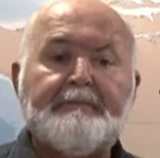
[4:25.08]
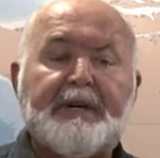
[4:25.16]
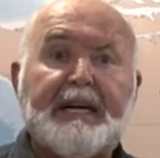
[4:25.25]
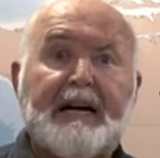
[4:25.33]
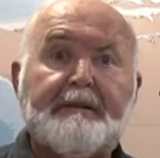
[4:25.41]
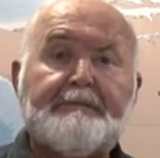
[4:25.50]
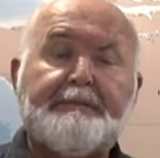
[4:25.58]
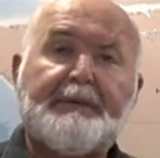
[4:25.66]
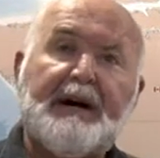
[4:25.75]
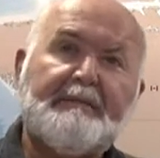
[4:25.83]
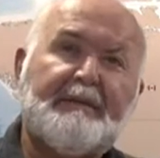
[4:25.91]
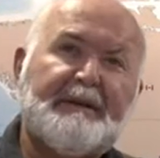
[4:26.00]
But uh,
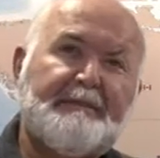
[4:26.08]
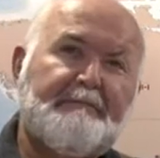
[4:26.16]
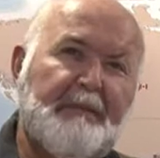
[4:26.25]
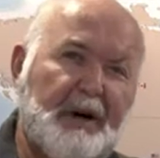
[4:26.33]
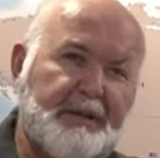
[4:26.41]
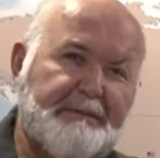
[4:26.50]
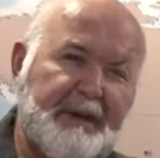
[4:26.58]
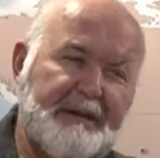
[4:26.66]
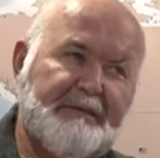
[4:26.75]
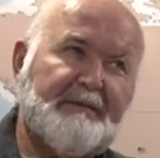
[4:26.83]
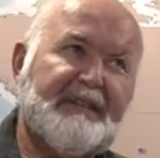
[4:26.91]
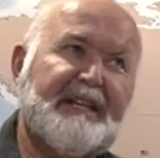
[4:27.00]
probably most
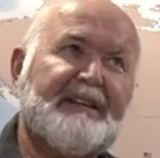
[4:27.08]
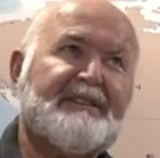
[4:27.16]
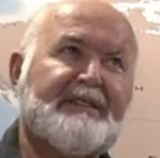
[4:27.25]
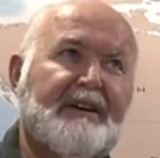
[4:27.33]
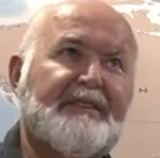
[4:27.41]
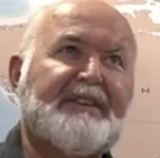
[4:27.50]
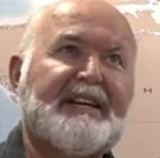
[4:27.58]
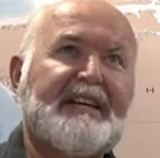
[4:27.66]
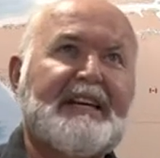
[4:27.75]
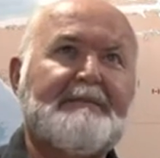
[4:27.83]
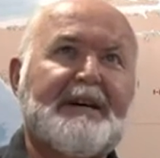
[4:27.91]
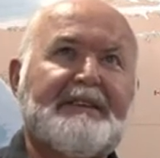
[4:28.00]
people, when they start
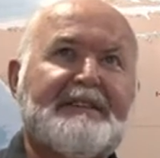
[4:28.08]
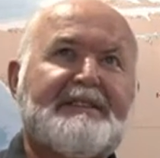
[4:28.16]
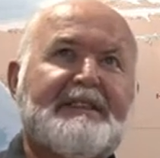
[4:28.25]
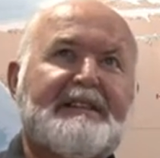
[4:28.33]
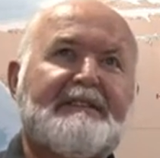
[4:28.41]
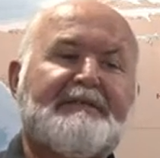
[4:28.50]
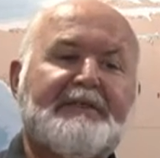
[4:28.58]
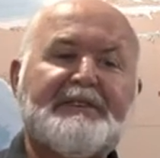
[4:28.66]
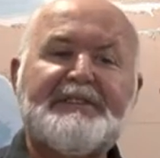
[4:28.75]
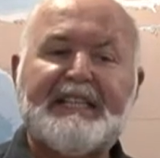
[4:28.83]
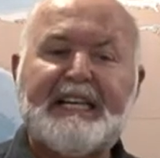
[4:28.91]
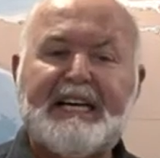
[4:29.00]
thinking about the sea, the
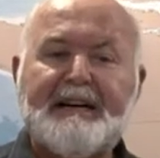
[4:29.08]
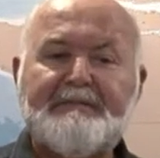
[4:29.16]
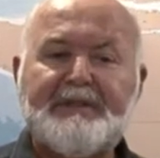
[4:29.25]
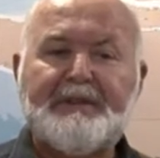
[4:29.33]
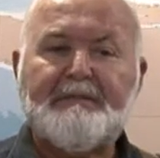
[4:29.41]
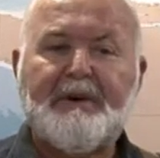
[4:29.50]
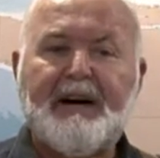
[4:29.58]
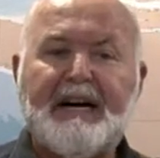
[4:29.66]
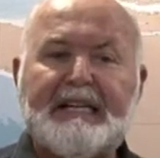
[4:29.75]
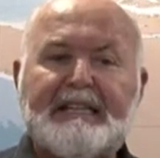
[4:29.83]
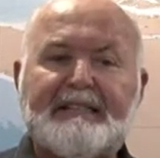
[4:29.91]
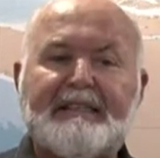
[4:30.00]
first thing that comes to
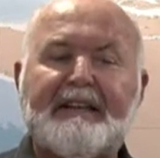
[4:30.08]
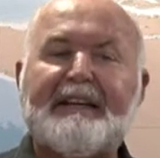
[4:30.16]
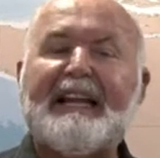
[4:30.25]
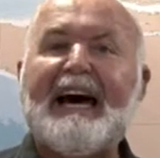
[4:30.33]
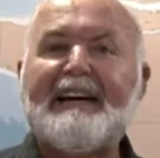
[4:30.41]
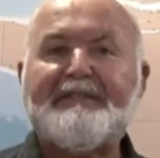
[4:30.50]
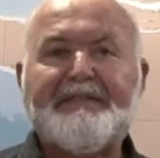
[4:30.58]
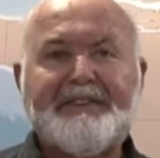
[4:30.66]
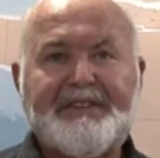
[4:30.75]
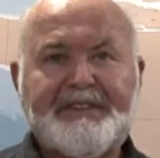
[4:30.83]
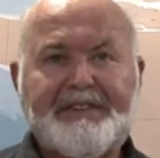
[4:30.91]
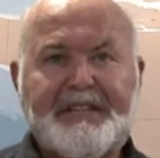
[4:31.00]
mind is the life
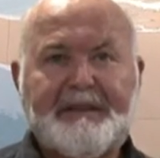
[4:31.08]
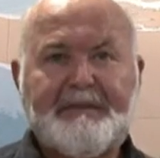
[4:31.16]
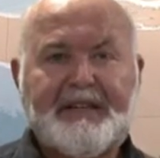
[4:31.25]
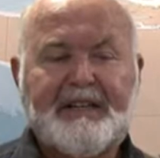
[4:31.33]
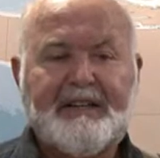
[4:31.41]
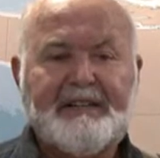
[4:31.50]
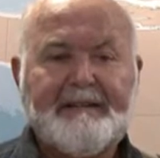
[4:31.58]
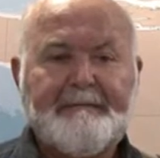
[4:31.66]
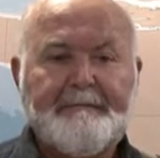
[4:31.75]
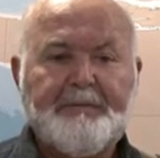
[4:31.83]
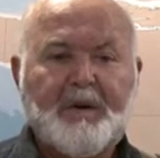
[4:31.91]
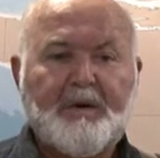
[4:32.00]
in the sea because
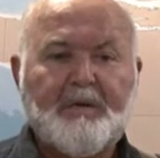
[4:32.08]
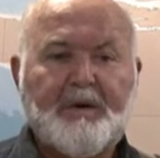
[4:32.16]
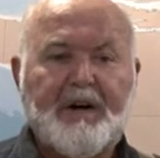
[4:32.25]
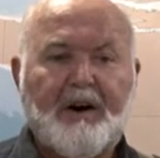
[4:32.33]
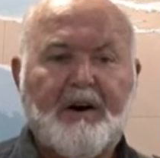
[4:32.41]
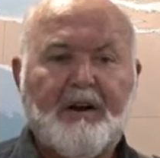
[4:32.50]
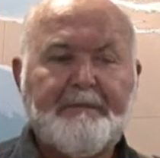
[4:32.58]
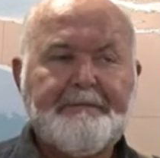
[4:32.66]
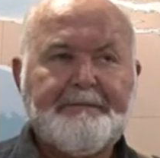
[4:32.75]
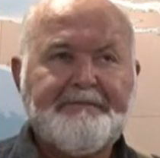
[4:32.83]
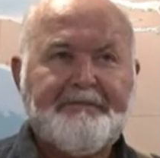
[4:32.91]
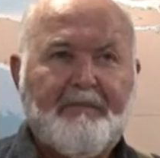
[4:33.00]
we're
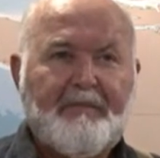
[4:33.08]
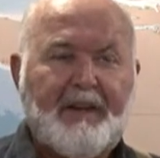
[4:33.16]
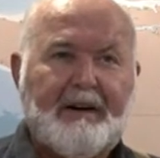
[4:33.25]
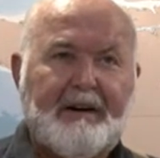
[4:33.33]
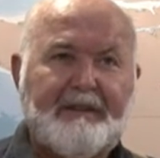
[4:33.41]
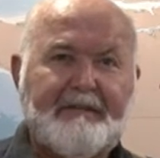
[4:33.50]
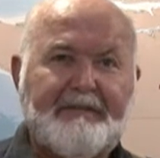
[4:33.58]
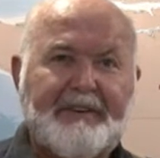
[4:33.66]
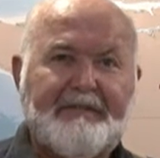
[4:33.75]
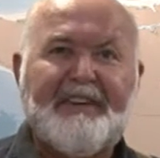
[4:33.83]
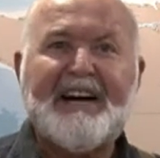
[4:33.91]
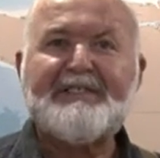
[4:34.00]
all uh,
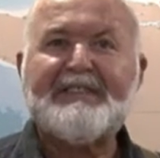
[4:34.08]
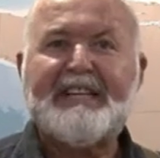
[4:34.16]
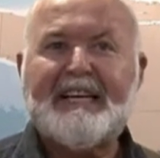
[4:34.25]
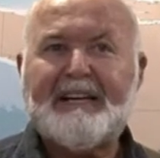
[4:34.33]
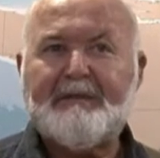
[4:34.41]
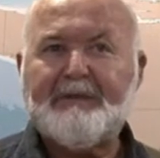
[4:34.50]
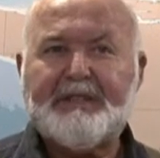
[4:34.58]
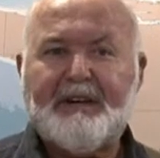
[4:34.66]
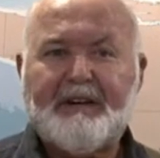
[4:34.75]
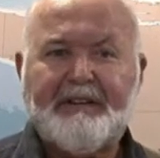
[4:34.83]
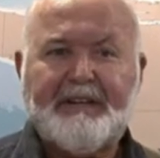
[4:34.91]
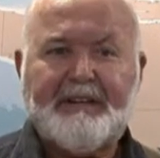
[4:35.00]
fascinated with
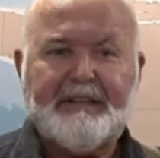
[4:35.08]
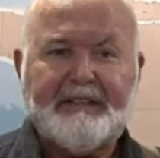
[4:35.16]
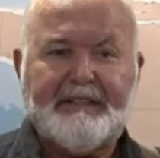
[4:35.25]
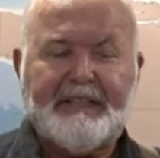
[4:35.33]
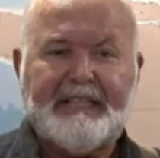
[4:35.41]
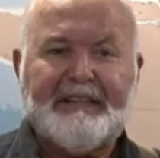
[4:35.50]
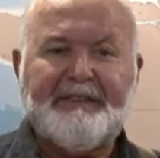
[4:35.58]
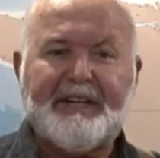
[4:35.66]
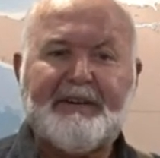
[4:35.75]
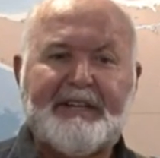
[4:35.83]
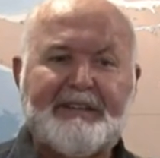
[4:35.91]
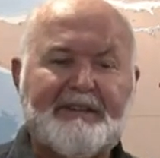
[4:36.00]
all of the, the
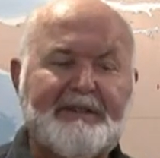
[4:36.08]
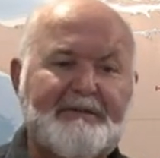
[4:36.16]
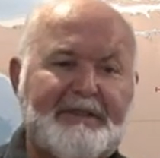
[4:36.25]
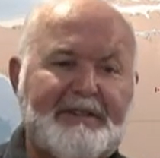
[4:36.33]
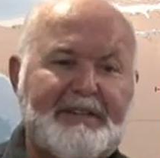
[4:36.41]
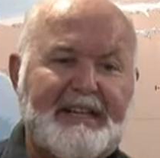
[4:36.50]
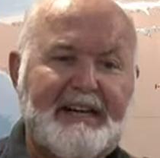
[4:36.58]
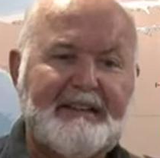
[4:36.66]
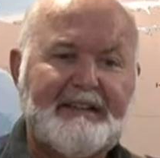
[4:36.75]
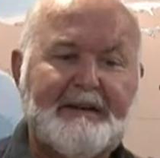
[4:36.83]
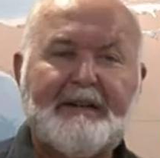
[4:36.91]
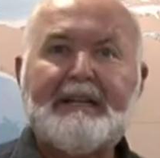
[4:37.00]
living creatures we see
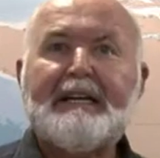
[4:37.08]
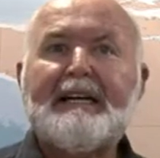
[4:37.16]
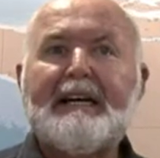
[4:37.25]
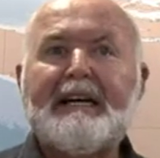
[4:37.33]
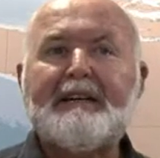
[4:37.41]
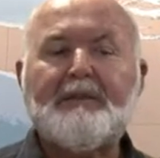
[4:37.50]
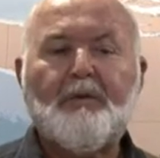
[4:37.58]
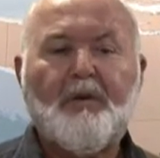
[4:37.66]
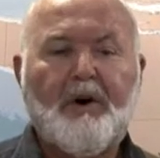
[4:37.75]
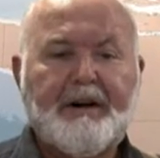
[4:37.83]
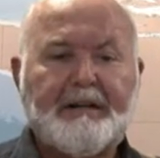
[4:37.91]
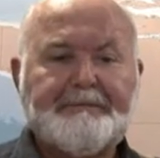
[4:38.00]
out there in the
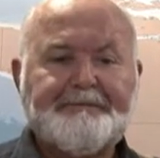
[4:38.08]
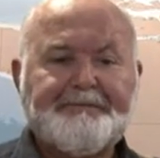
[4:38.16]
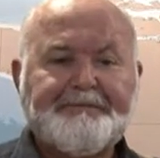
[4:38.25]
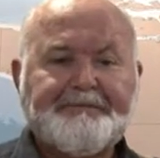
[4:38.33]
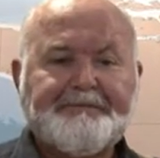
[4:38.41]
water.